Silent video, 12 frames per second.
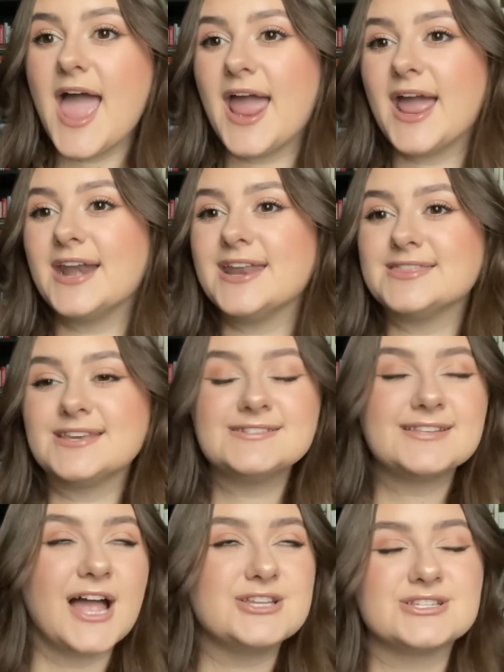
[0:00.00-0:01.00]
and this
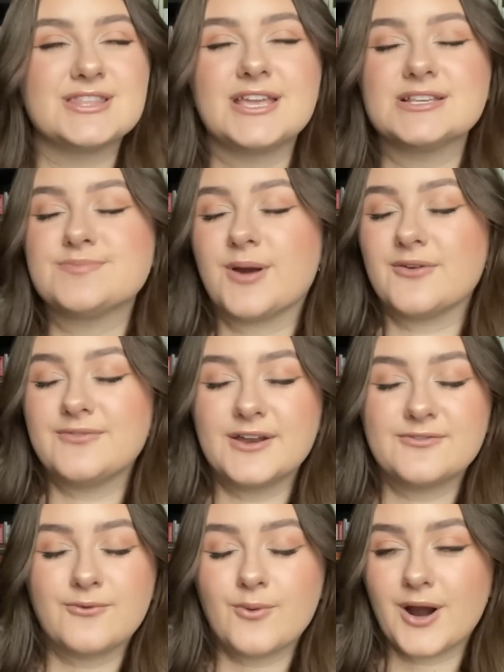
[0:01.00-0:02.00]
I just think is
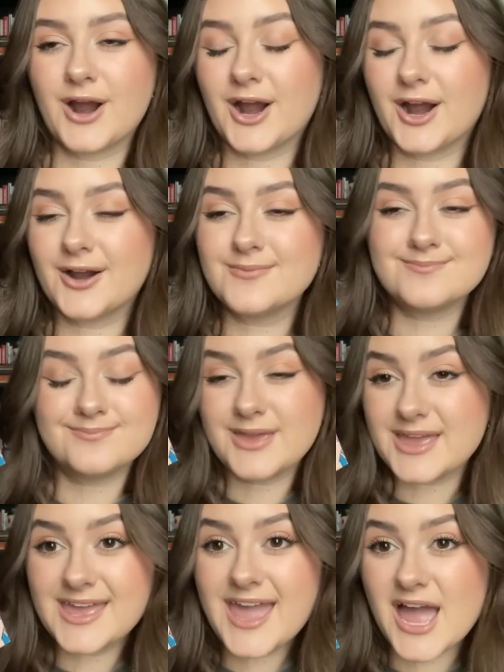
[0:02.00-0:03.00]
perfect for
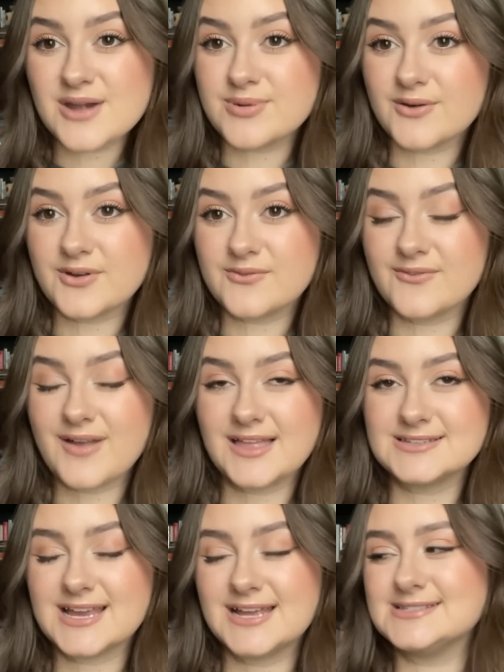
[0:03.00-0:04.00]
me and perfect for
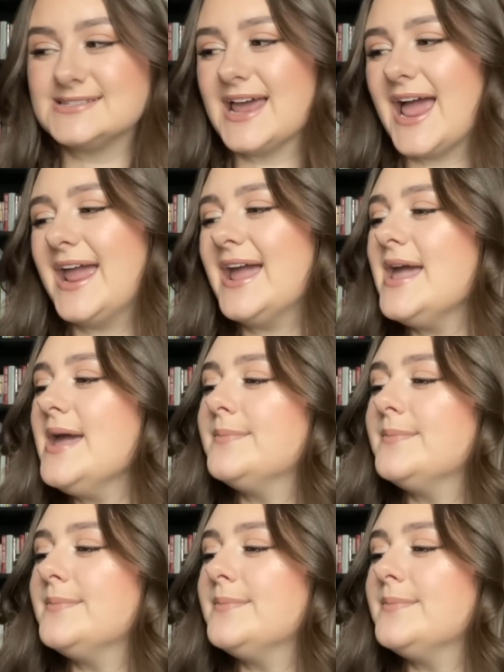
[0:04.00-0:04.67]
Valentine's Day